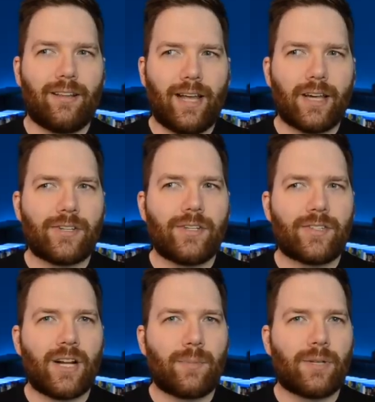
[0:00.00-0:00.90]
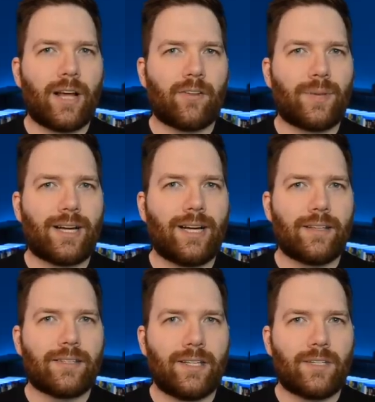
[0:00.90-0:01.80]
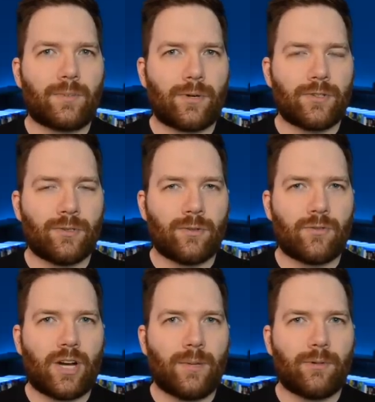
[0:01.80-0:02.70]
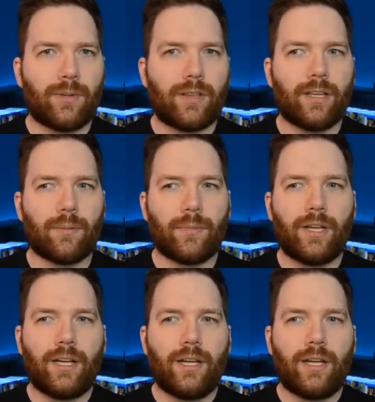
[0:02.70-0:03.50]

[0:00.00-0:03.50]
They actually set up a lot of behind the scenes personal drama with them